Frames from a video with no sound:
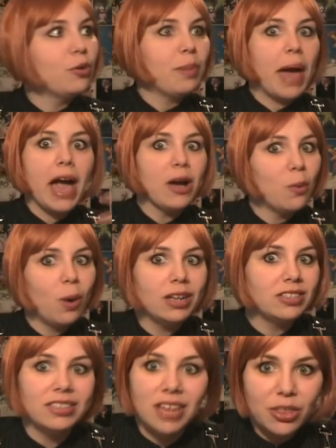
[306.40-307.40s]
go back,
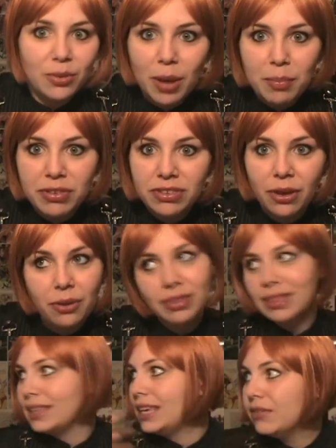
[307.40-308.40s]
watch another episode,
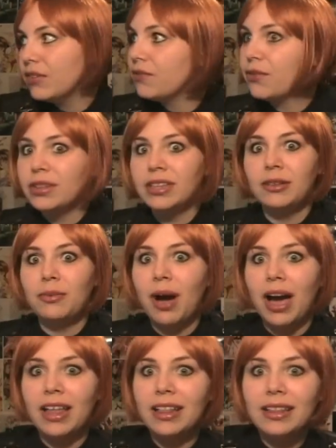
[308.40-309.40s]
leave it for a little
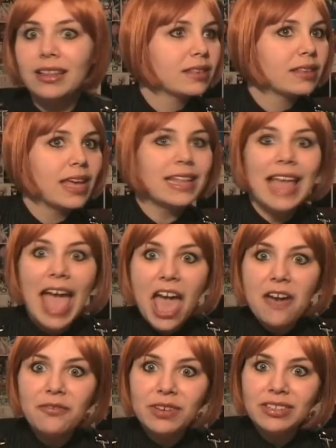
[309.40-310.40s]
while. And
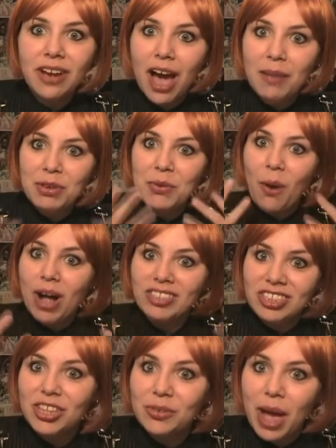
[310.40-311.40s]
every time you watch
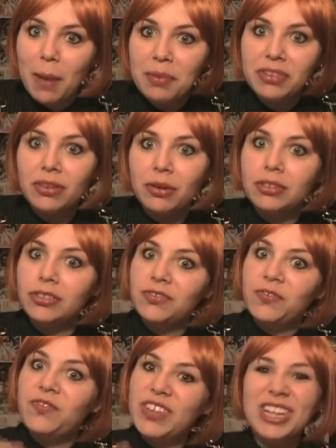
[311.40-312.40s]
another episode, you're
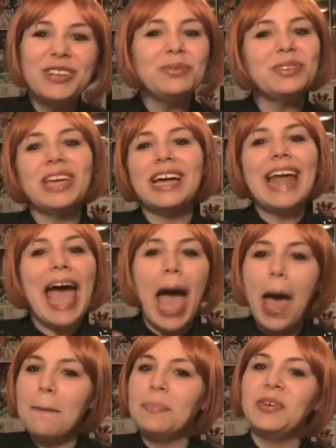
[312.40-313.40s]
filled with that
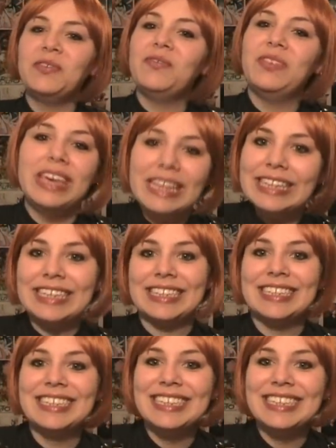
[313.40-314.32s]
happy feeling.